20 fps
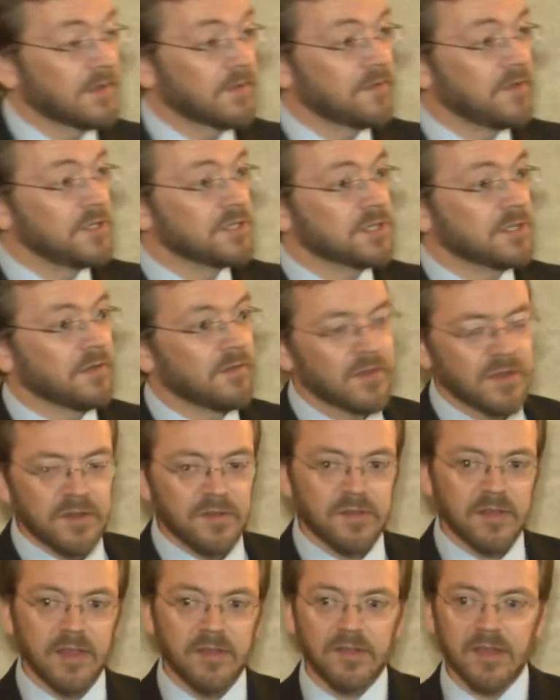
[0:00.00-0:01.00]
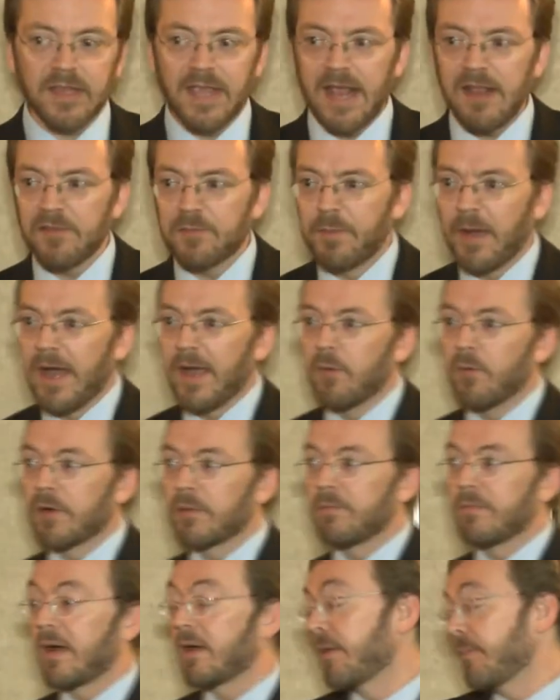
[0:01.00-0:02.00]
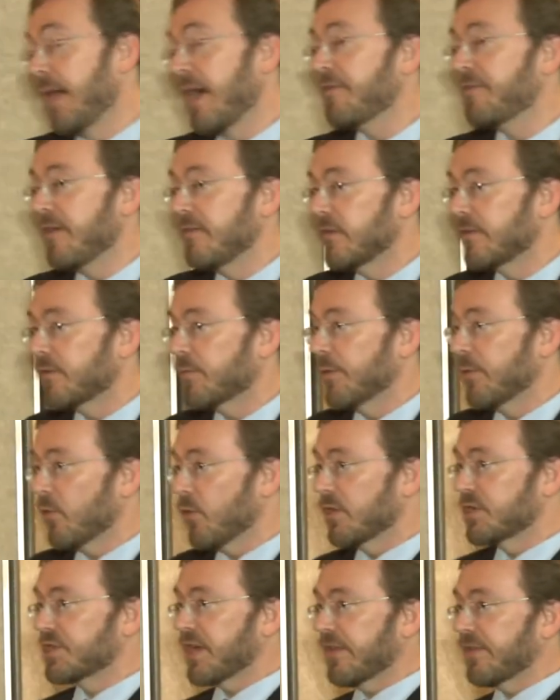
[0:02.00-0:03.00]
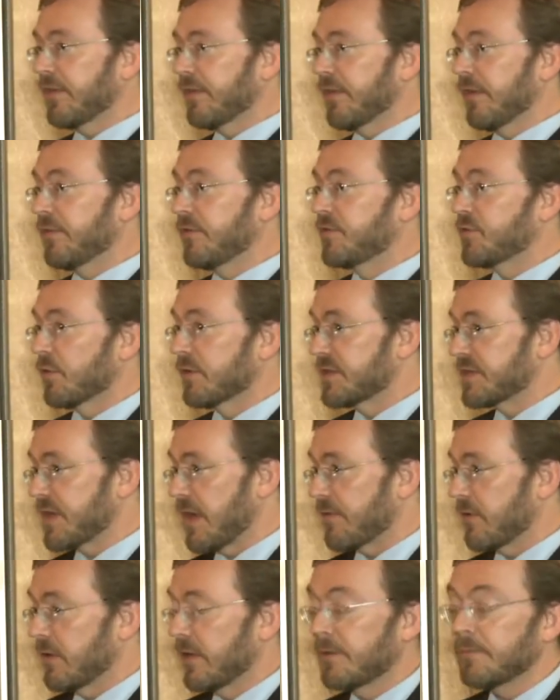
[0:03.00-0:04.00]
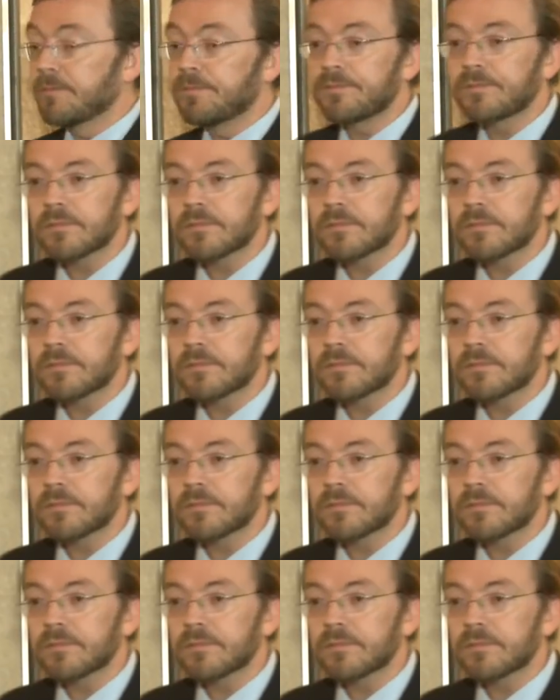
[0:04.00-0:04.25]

decisions. It's a case by one of my favorite Supreme Court justices, George Sutherland.